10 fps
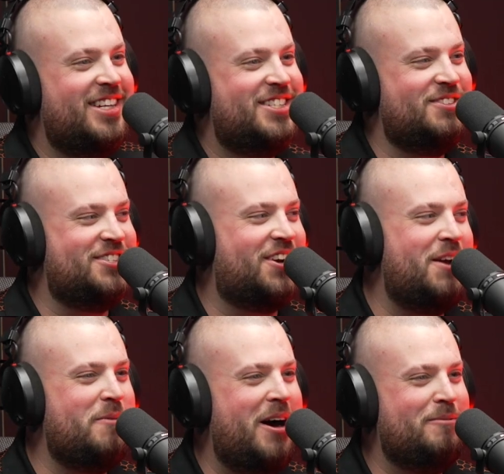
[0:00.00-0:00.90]
So was it
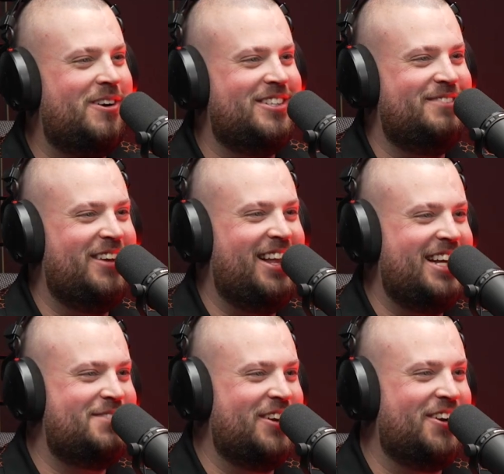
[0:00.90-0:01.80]
kind of mind blowing to be like,
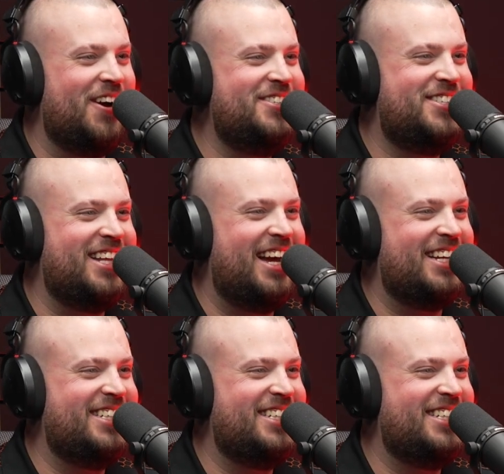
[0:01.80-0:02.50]
that's my coach? Like,